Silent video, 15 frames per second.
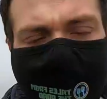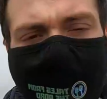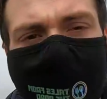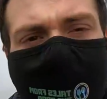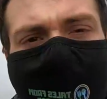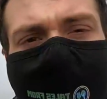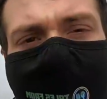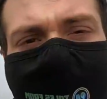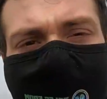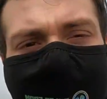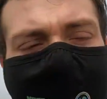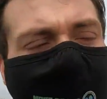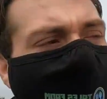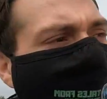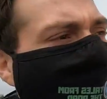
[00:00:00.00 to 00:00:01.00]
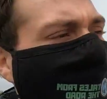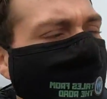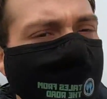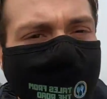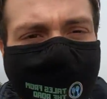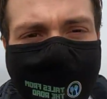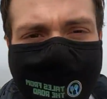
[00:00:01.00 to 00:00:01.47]
Volcan
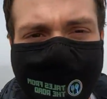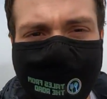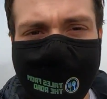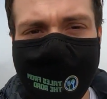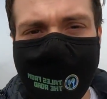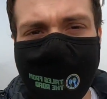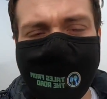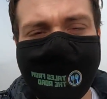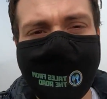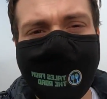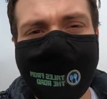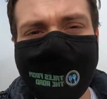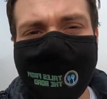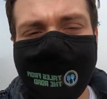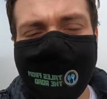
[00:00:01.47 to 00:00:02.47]
Irazu is known as a